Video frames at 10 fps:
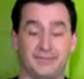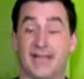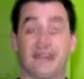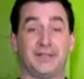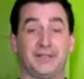
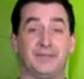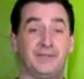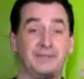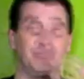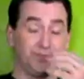
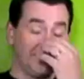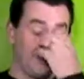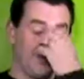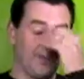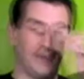action
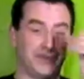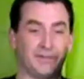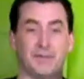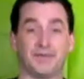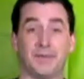uh,
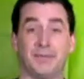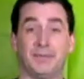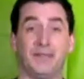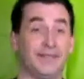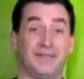coming from
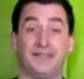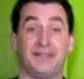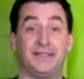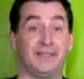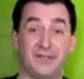
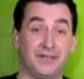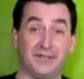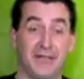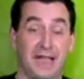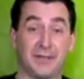nin
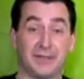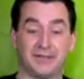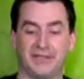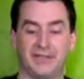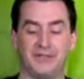comical
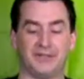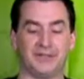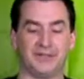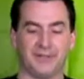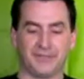ninjas,